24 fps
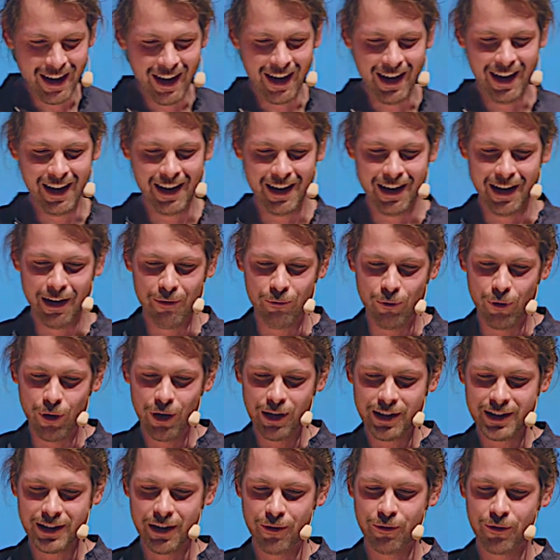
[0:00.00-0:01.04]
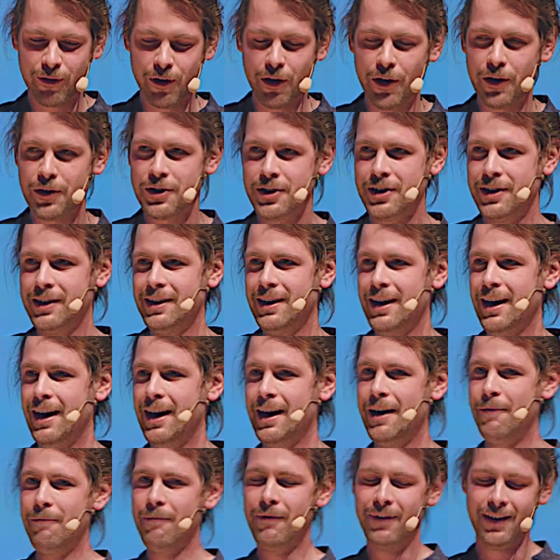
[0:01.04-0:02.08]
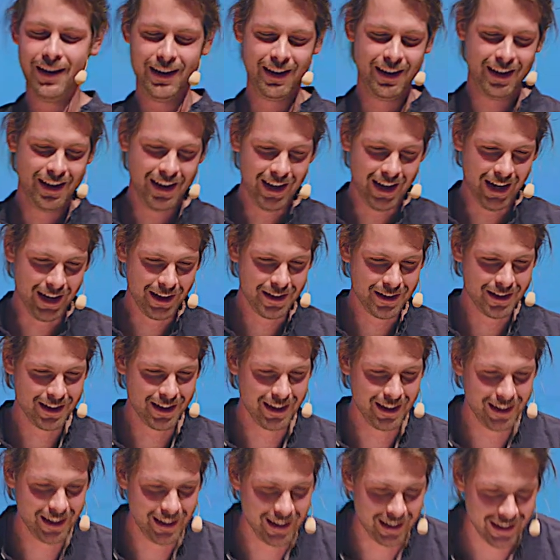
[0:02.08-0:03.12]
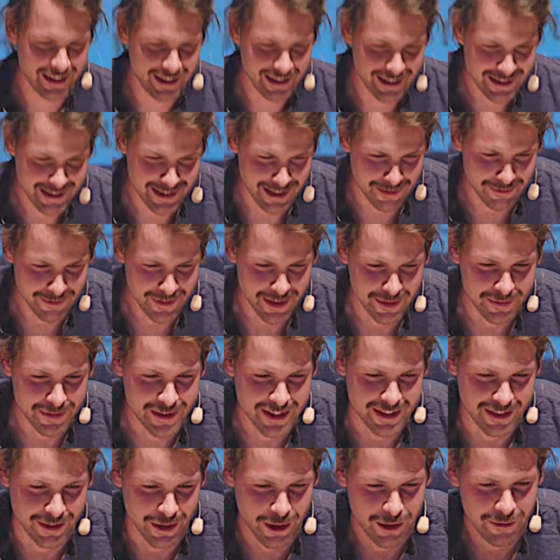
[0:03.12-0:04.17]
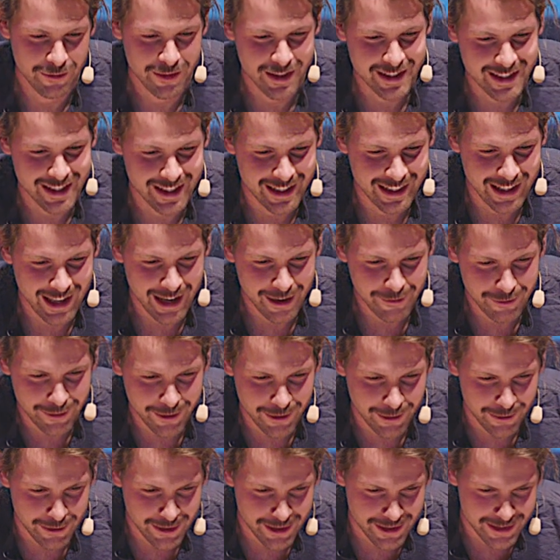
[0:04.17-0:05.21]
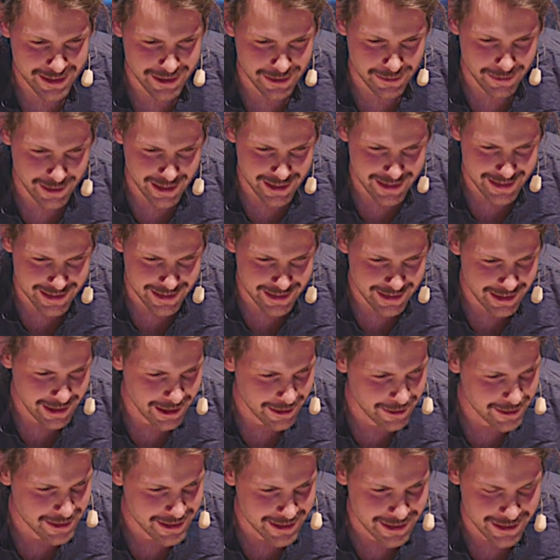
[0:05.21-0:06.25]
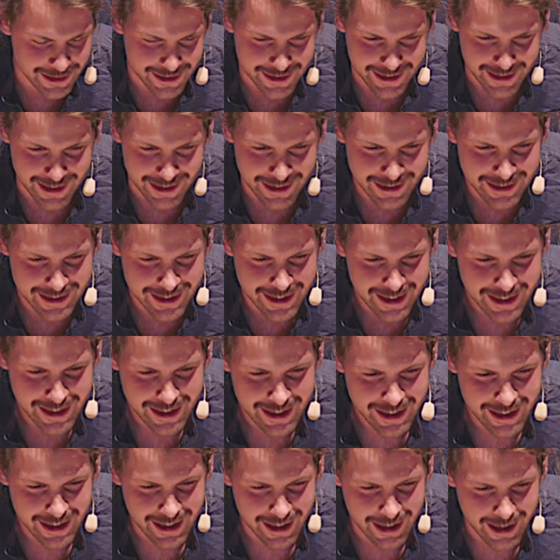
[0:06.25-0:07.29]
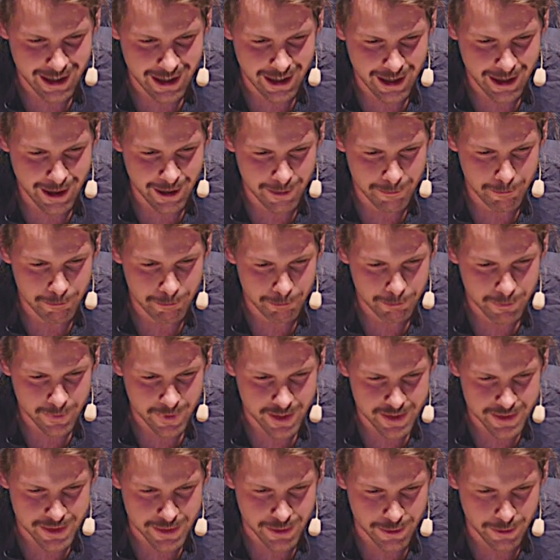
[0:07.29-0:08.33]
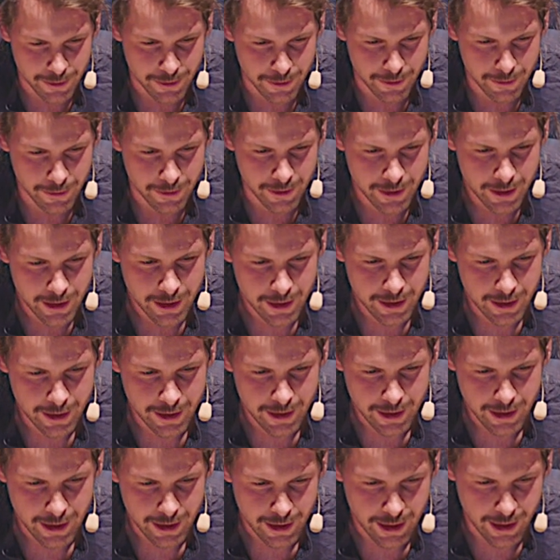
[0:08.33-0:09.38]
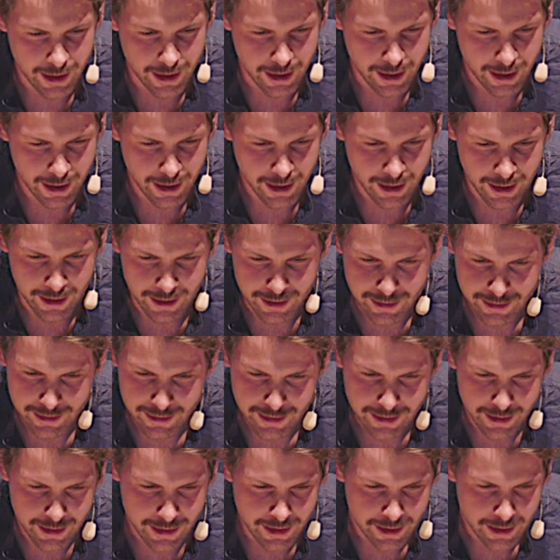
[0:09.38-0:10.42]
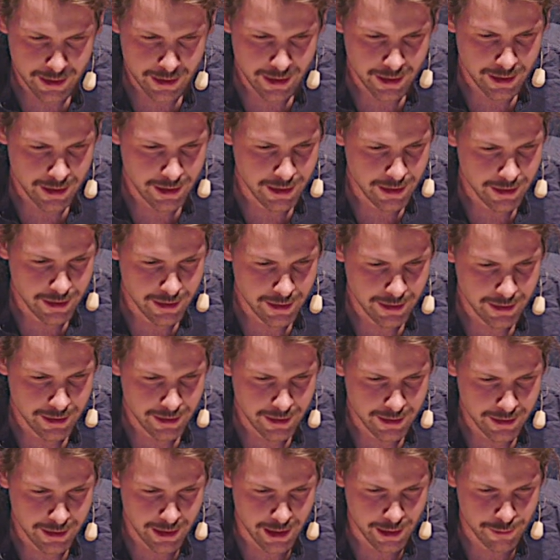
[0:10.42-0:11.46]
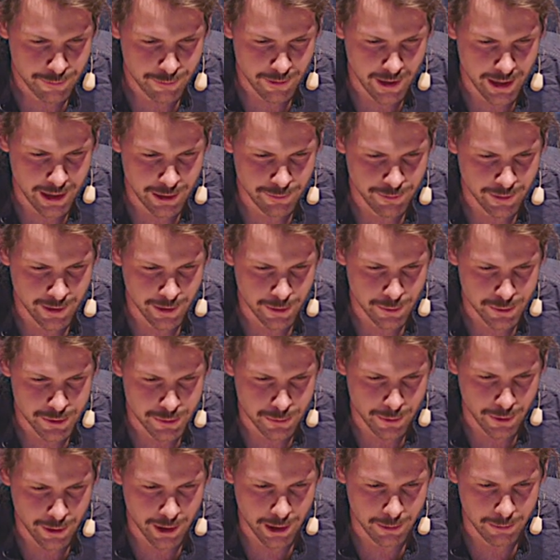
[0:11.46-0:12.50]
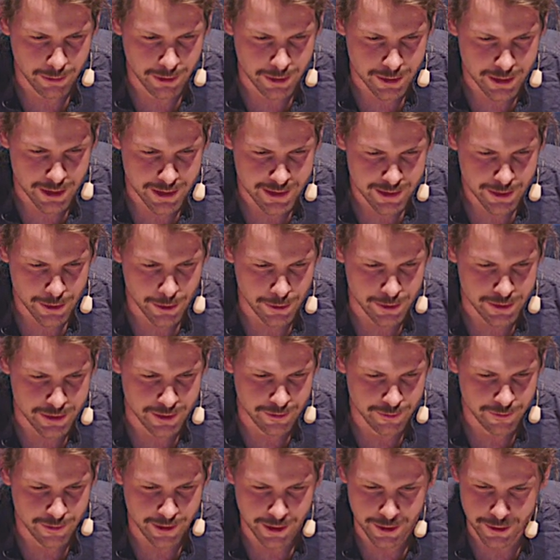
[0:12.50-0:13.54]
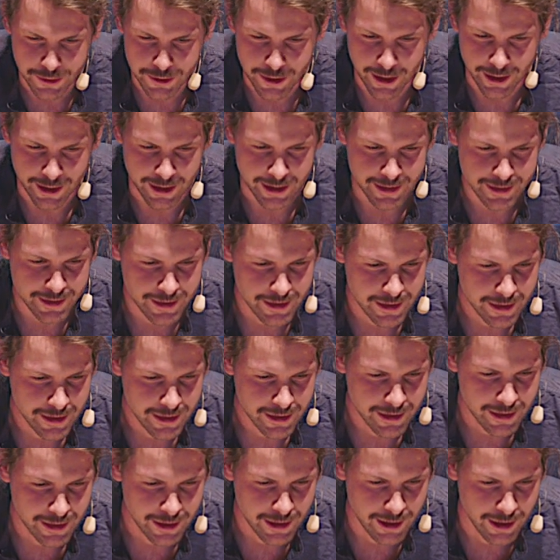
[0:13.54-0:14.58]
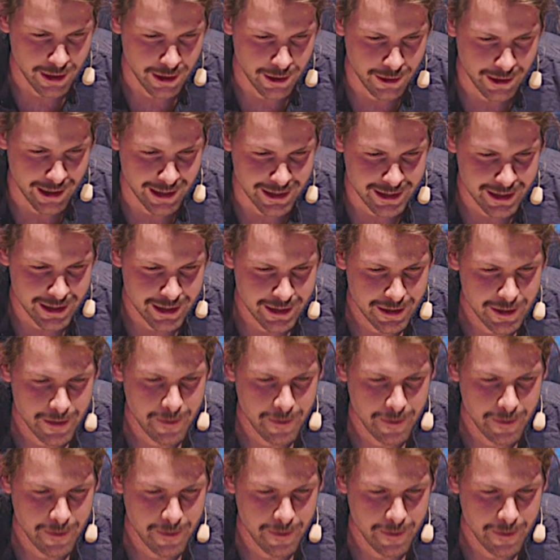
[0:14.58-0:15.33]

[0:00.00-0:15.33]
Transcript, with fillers: a word of caution, I'm actually sometimes nervous at live coding, so let's see how this turns out. Um, so, uh, yeah, if anything goes wrong, I will just curse and finish, I guess. All right.